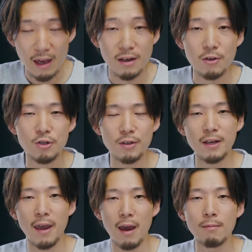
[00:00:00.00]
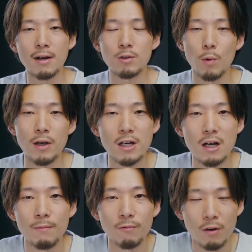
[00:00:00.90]
And usually cameras wake
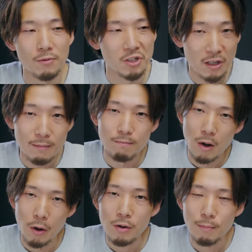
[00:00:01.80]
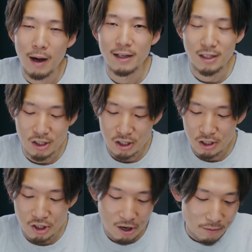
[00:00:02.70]
up from sleep mode by touching
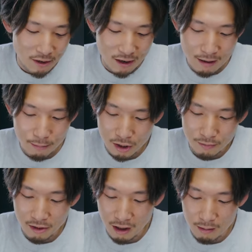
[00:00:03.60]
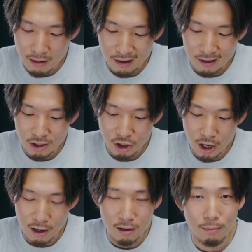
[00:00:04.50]
something. Most of the time it's
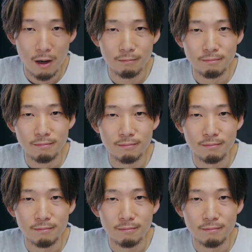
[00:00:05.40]
shutter button.